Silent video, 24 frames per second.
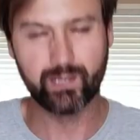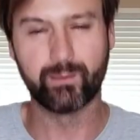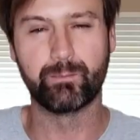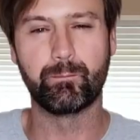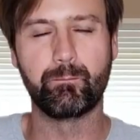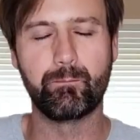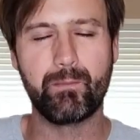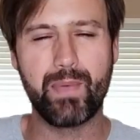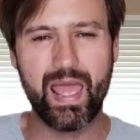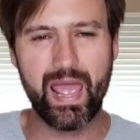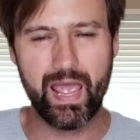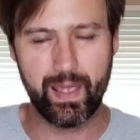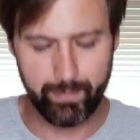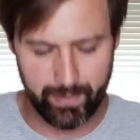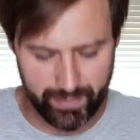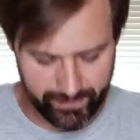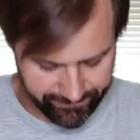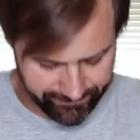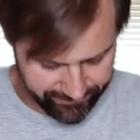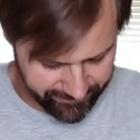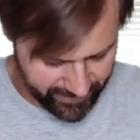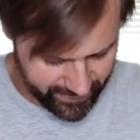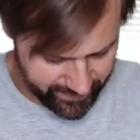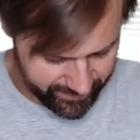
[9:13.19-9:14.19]
could maybe
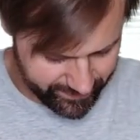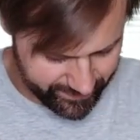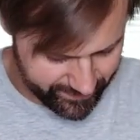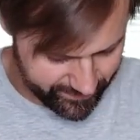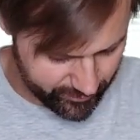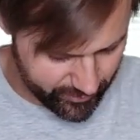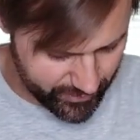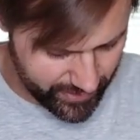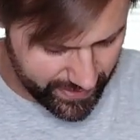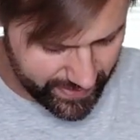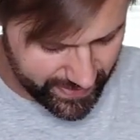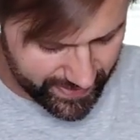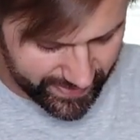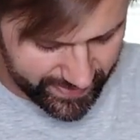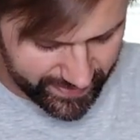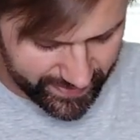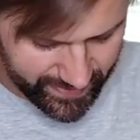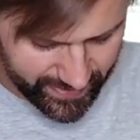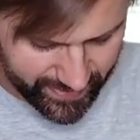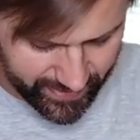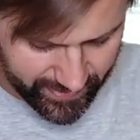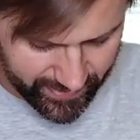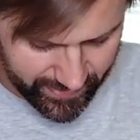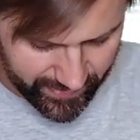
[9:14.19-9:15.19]
fit 3 in
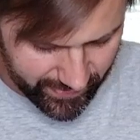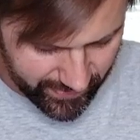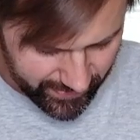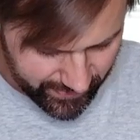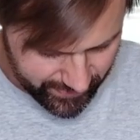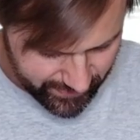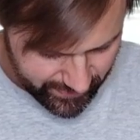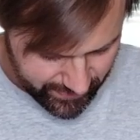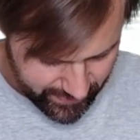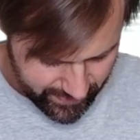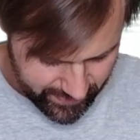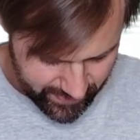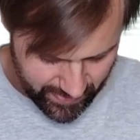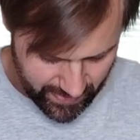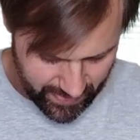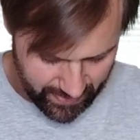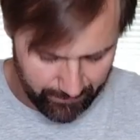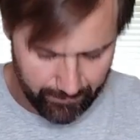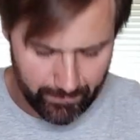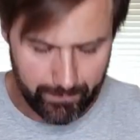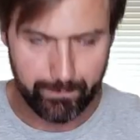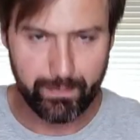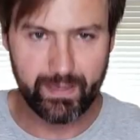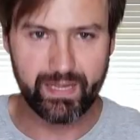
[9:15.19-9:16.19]
here.
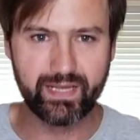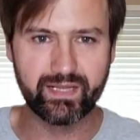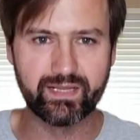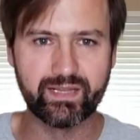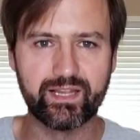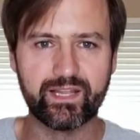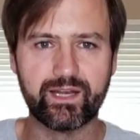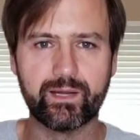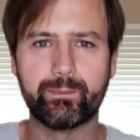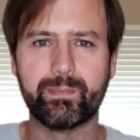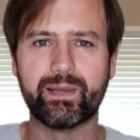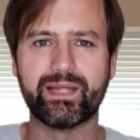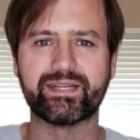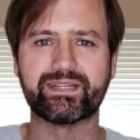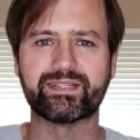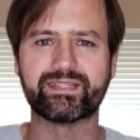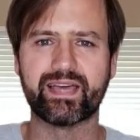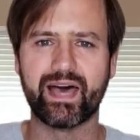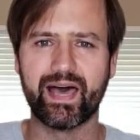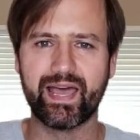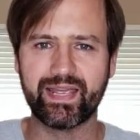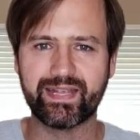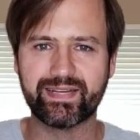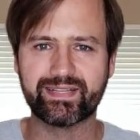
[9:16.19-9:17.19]
It'd be a little bit
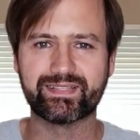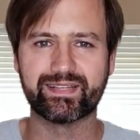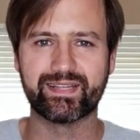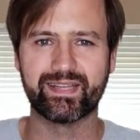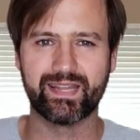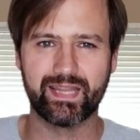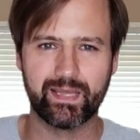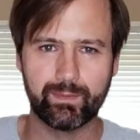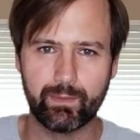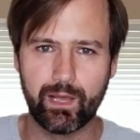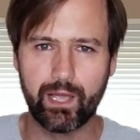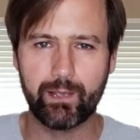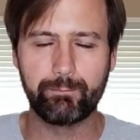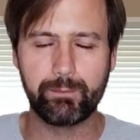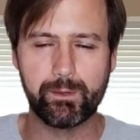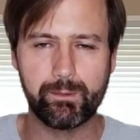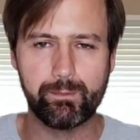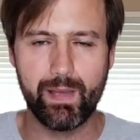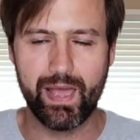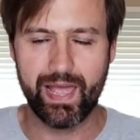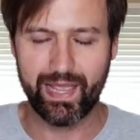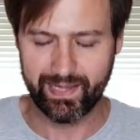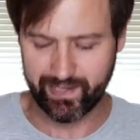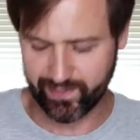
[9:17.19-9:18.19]
tight, and they might be
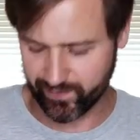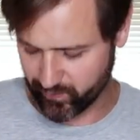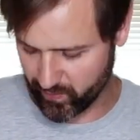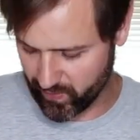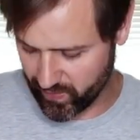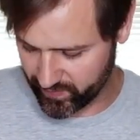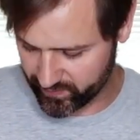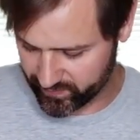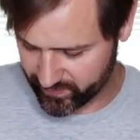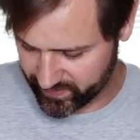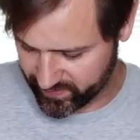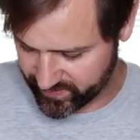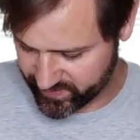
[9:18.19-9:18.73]
banging around